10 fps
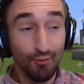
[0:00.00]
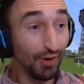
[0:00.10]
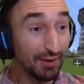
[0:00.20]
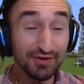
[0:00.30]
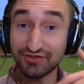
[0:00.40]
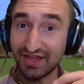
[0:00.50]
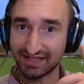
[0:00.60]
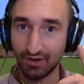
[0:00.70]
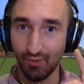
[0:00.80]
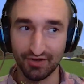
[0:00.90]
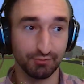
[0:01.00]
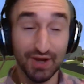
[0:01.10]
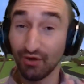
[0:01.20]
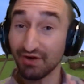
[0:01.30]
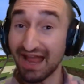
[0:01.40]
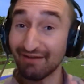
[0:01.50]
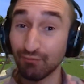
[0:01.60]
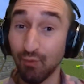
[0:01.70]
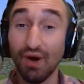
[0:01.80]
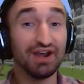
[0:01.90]
What I was thinking was, we already have
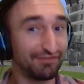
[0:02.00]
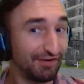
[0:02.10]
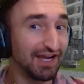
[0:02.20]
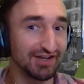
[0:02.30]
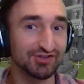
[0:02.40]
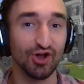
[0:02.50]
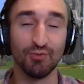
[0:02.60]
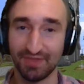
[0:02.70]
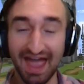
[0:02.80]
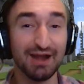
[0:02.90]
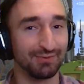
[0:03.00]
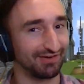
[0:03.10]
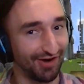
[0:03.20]
one Infinity Stone with Henry,